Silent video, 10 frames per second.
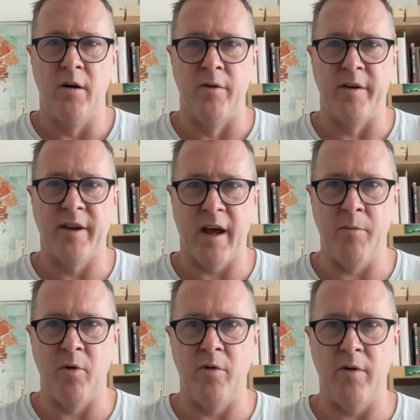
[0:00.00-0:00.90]

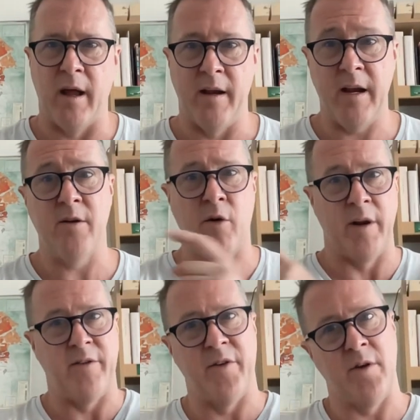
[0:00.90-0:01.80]
table, and he'd gone
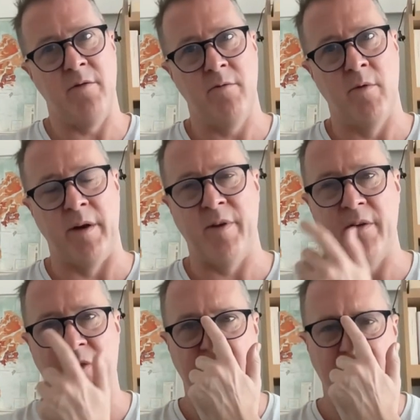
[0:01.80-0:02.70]
in to do one of
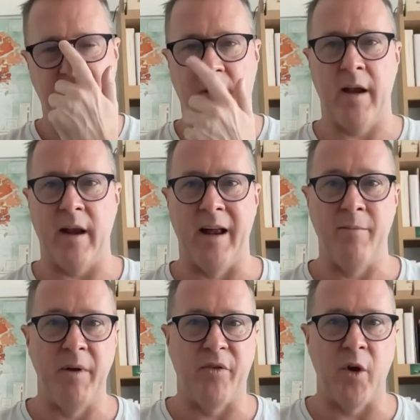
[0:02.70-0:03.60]
his scenes. So I'd
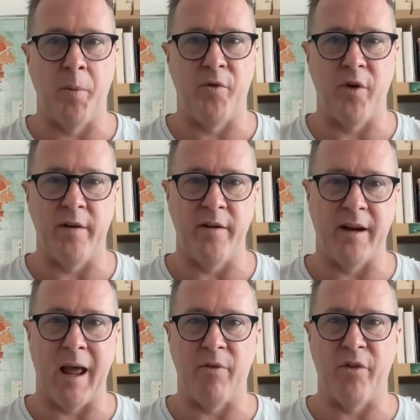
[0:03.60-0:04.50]
missed the opportunity to
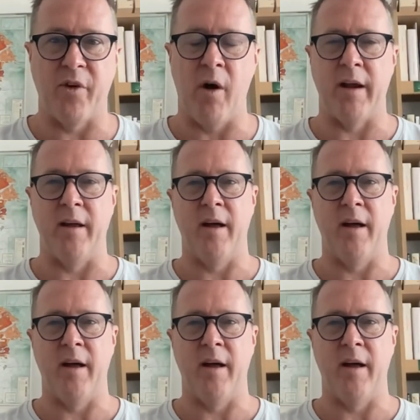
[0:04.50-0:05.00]
get him to sign it.